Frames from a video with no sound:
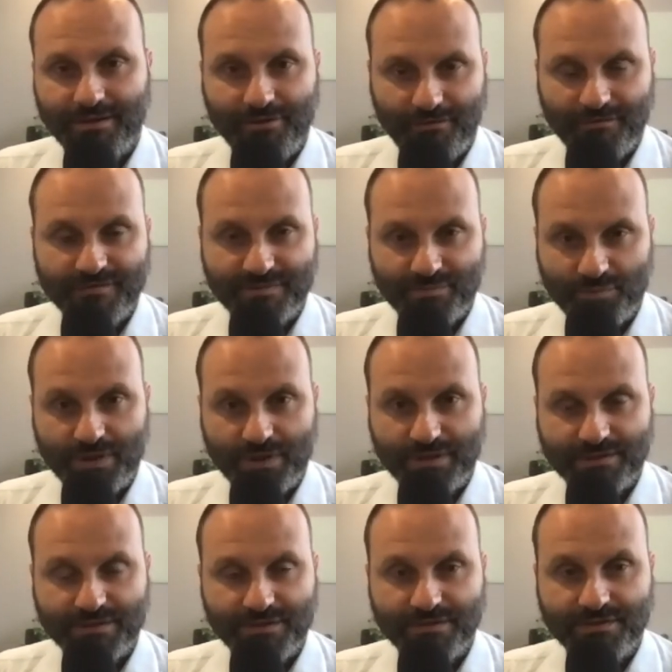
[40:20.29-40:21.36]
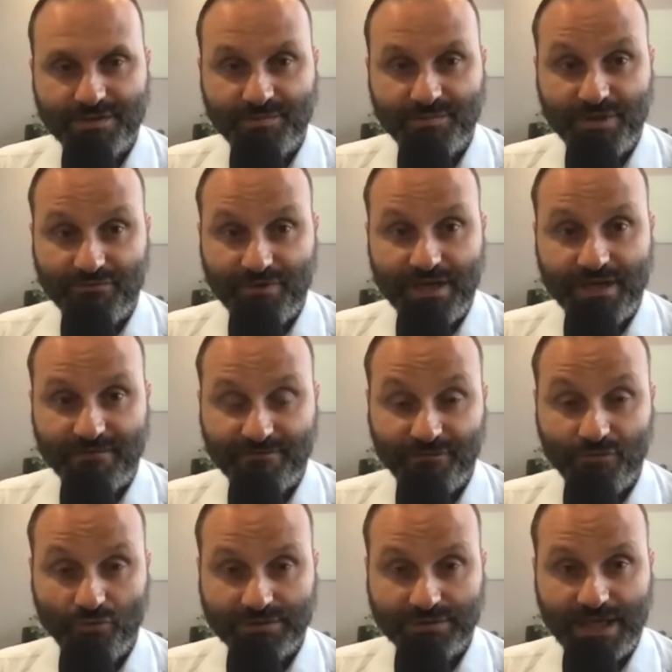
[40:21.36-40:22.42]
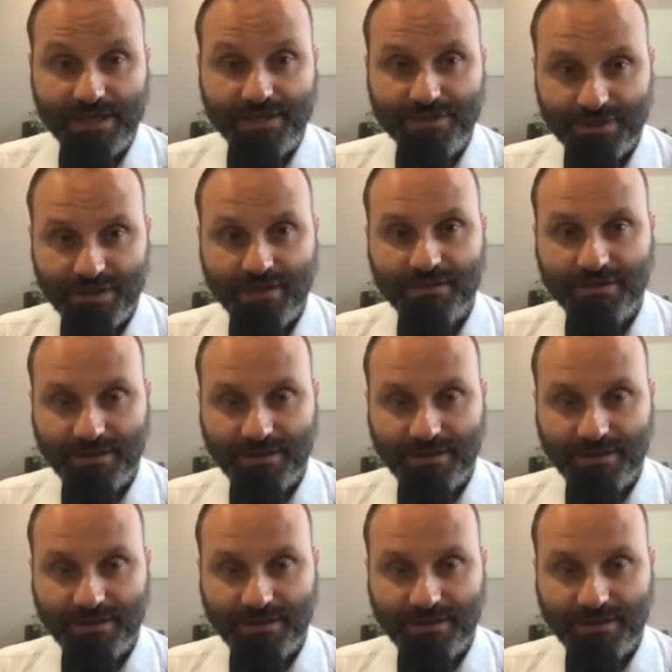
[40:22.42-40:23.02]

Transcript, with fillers: an offspring to, to be ready for danger.